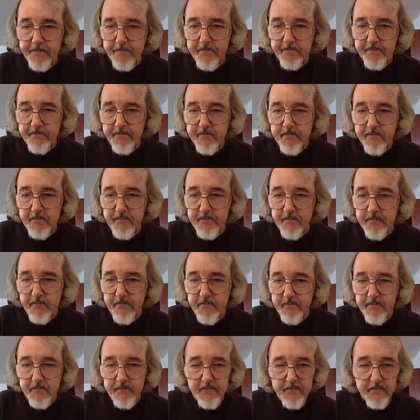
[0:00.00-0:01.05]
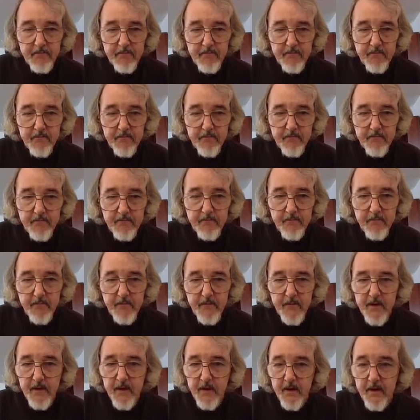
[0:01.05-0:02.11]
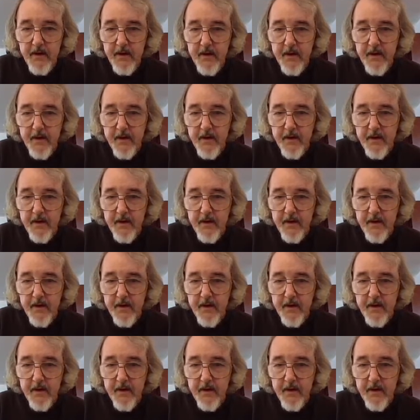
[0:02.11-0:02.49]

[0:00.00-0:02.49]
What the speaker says: Nobody speaks.